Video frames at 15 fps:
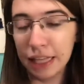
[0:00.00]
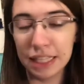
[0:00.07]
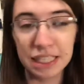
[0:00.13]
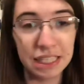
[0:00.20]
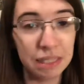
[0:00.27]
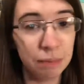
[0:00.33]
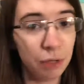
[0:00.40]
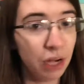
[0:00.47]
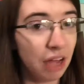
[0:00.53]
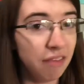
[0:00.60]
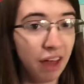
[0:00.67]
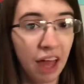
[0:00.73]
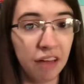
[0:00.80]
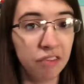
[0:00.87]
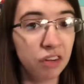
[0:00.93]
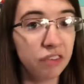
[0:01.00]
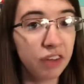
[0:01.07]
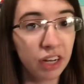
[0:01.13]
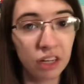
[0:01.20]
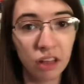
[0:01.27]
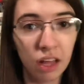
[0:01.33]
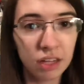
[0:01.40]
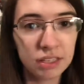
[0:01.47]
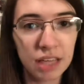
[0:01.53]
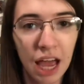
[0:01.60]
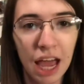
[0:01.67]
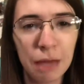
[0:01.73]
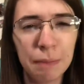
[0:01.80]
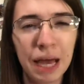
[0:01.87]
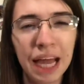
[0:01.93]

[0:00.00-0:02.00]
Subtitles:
This is a book I've had for a very long time.